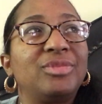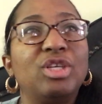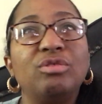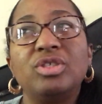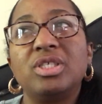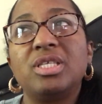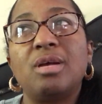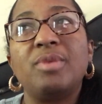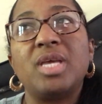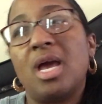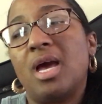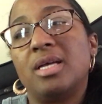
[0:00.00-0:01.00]
Don't just tell me,
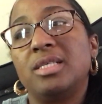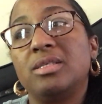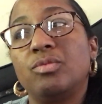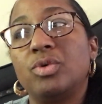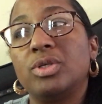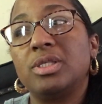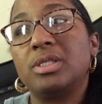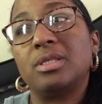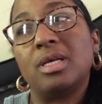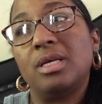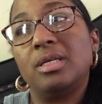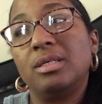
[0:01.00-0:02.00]
yeah, it's the worst
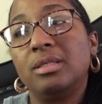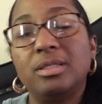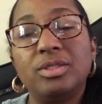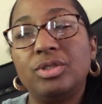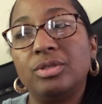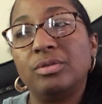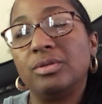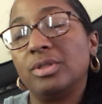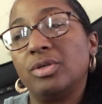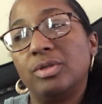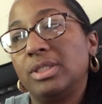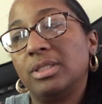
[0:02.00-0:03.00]
thing that you're
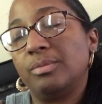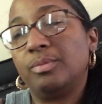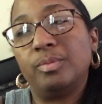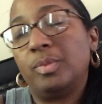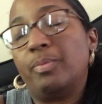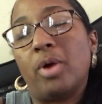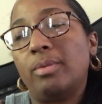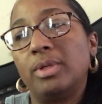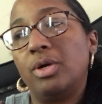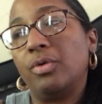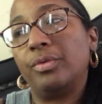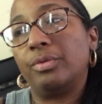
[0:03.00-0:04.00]
going to probably
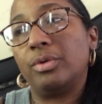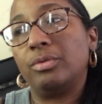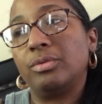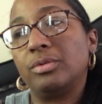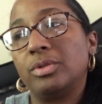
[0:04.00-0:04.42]
go through.